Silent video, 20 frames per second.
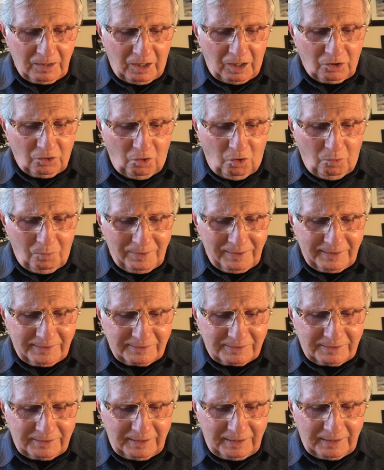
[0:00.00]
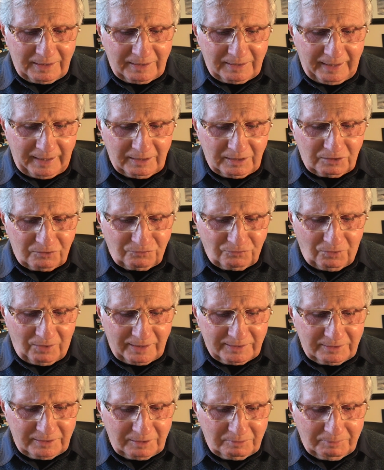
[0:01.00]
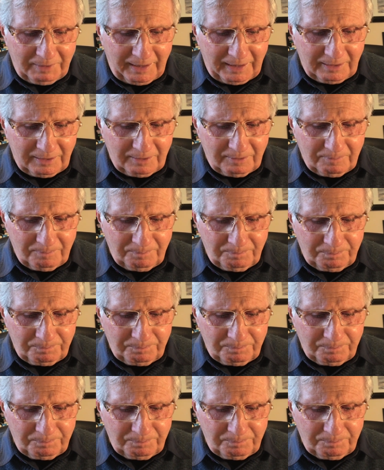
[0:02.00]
along with its king and its fighting men.